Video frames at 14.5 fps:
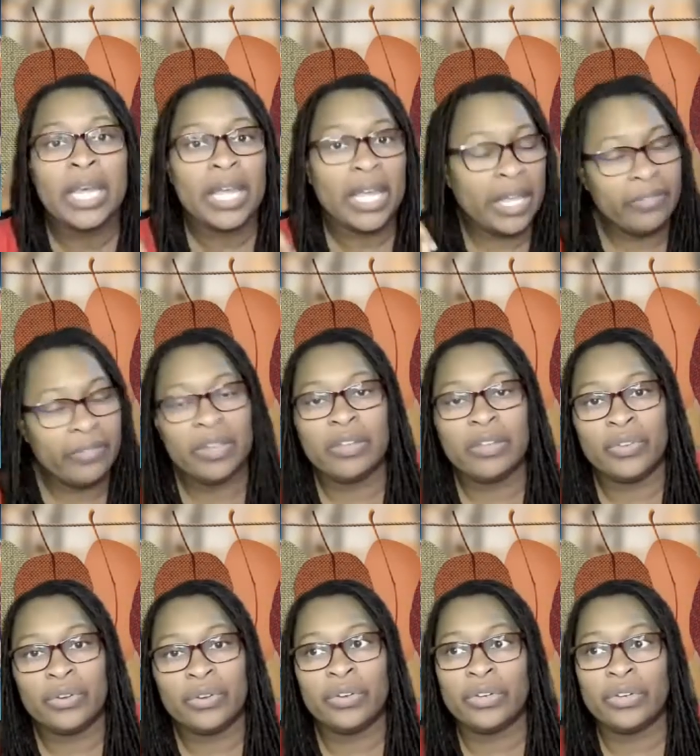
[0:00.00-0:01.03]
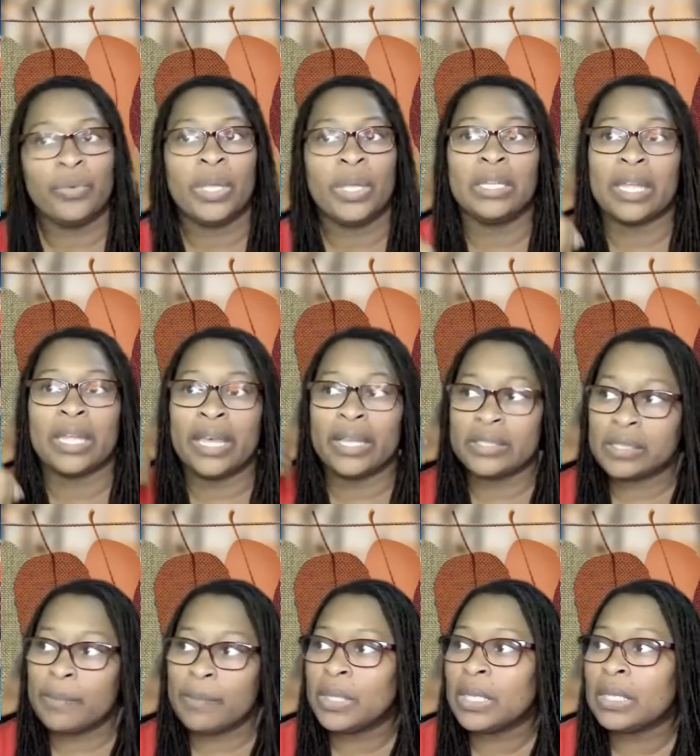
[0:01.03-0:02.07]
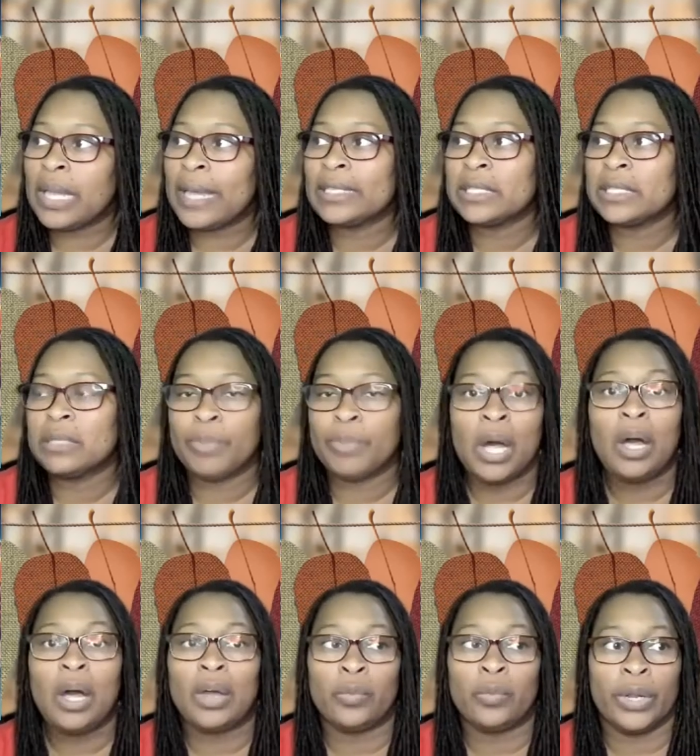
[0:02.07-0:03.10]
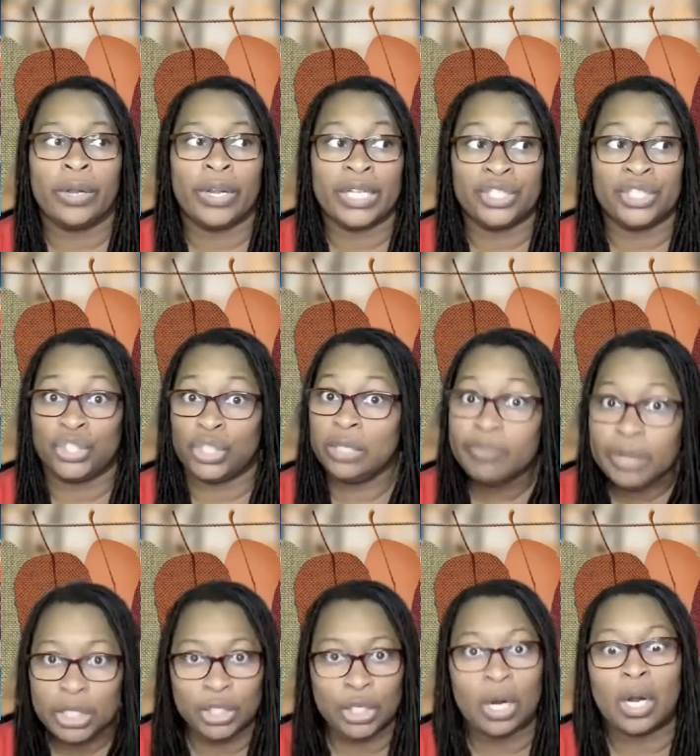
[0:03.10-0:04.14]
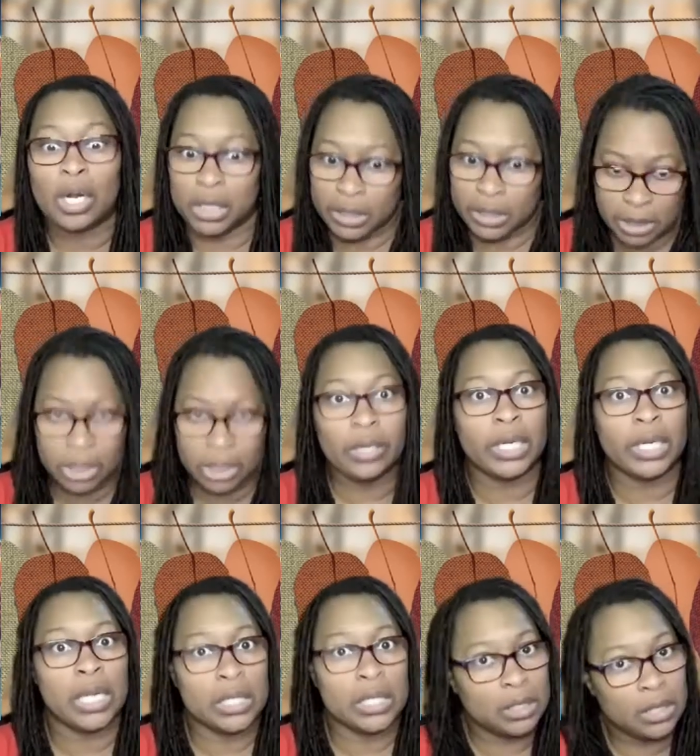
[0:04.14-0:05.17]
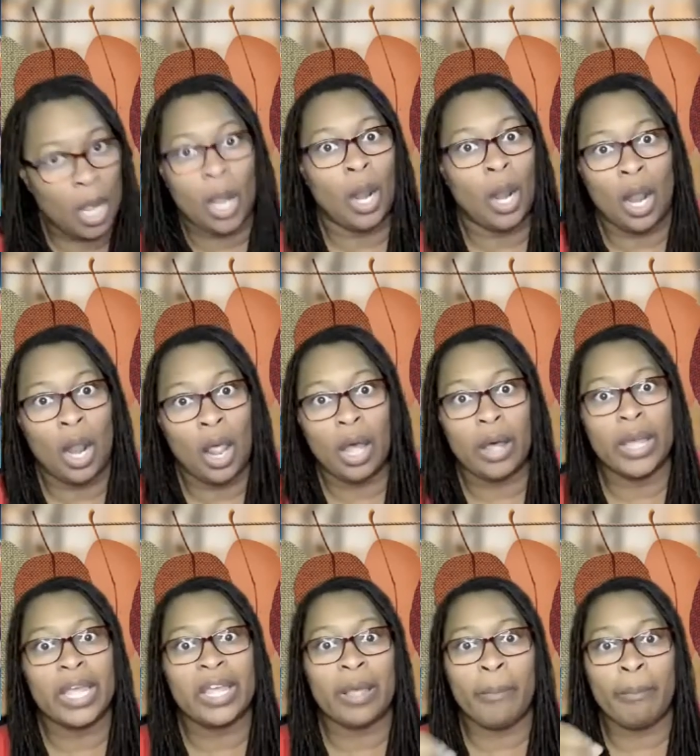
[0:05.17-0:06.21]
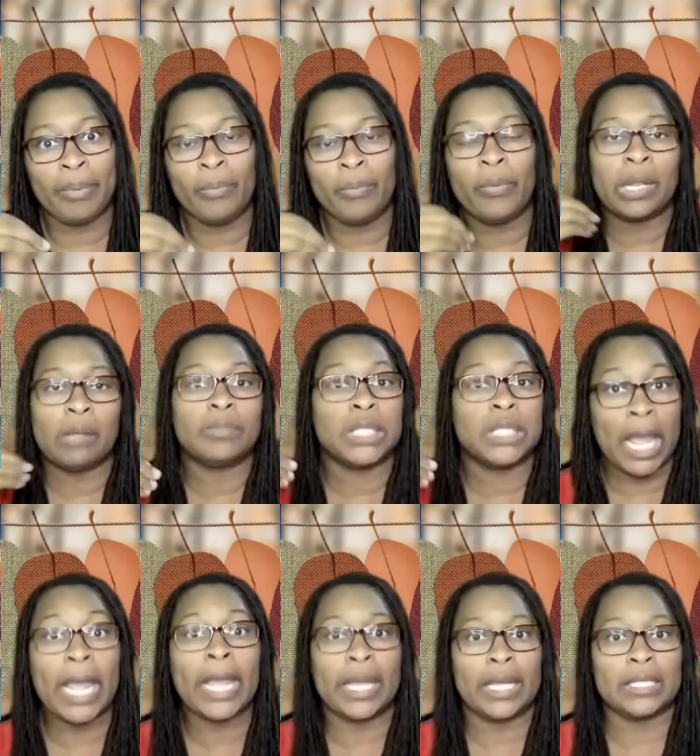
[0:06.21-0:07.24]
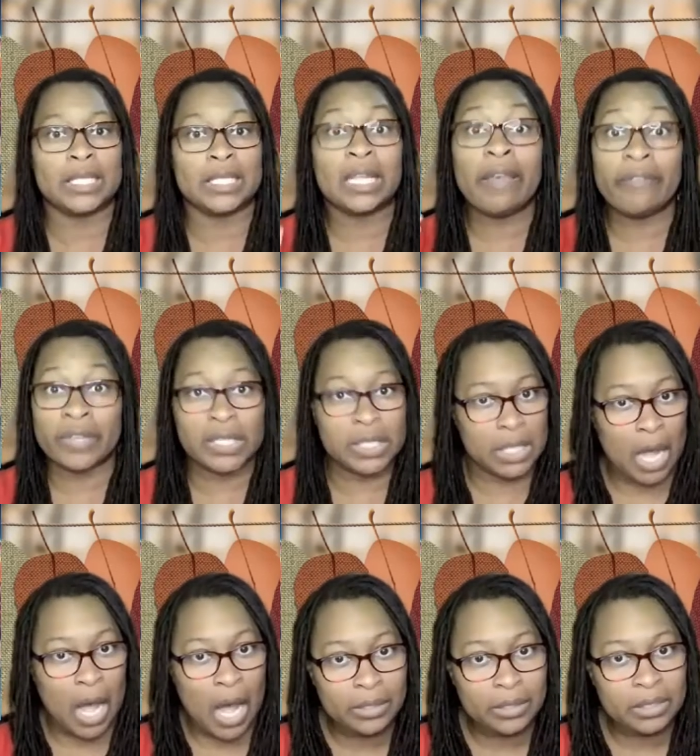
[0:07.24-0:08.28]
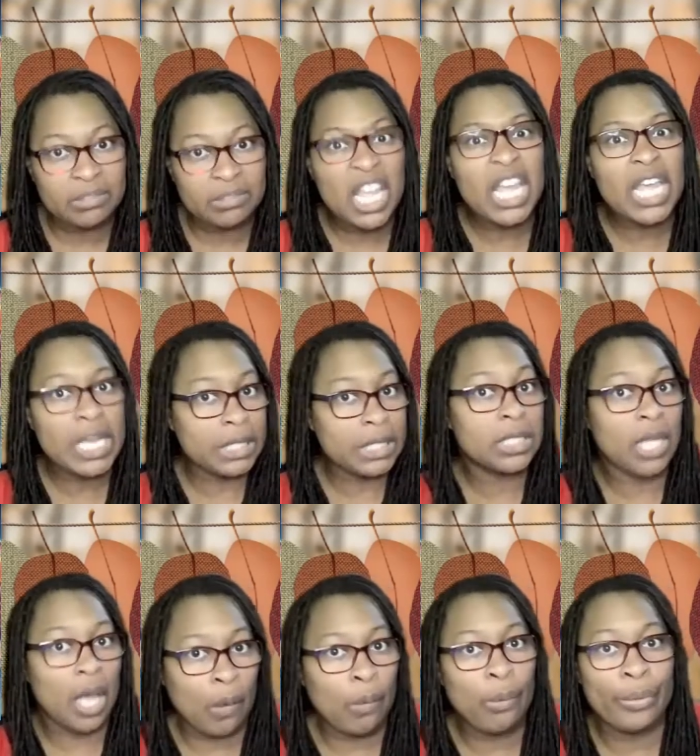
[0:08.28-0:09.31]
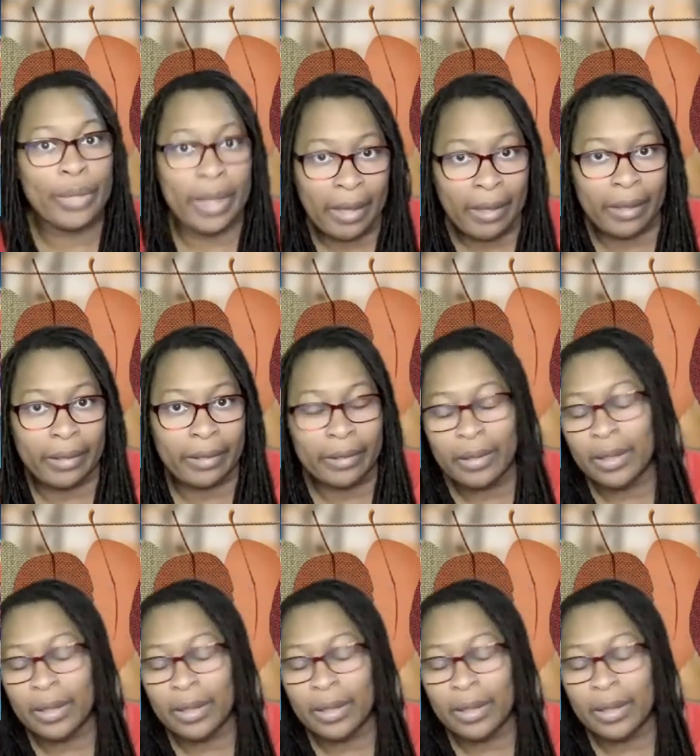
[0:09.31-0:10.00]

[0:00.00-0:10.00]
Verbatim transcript: even if you're doing like something like Spawn, where it should be dark and serious and la la la. But what I'm saying is, if it's not, it's okay.